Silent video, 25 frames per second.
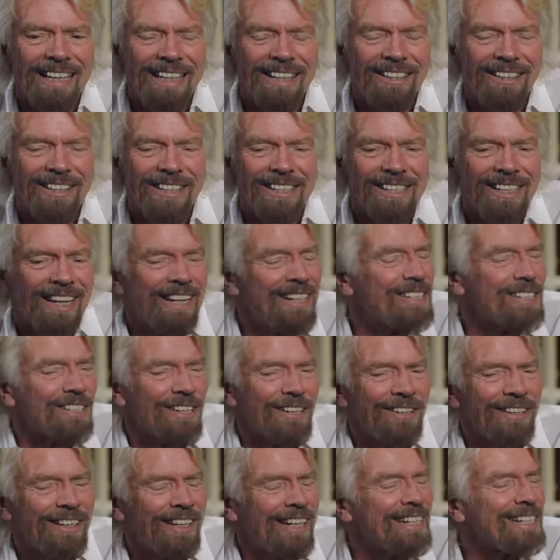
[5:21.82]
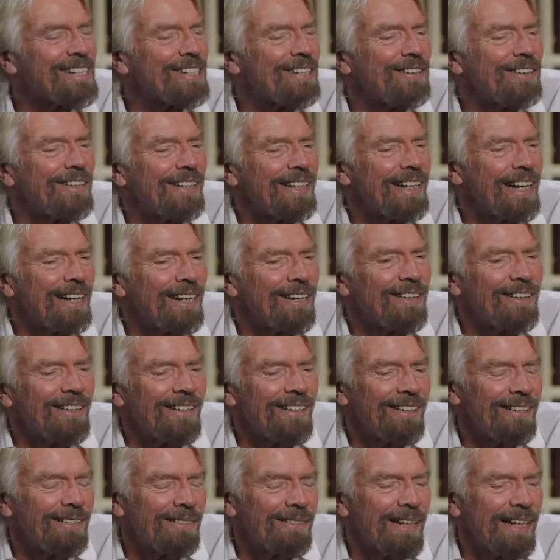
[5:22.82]
you just say, screw it, let's do it, and get on
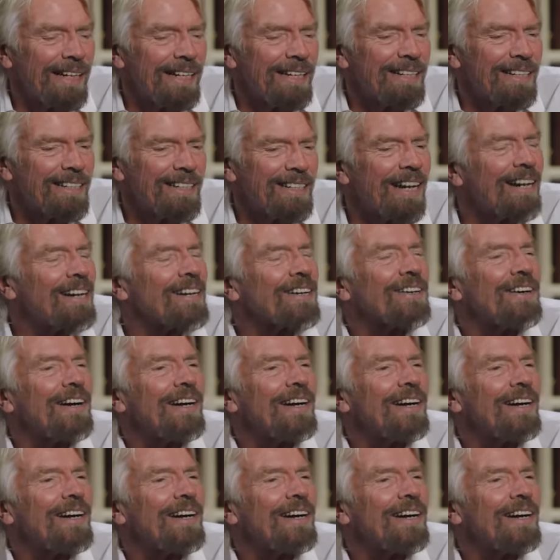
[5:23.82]
and start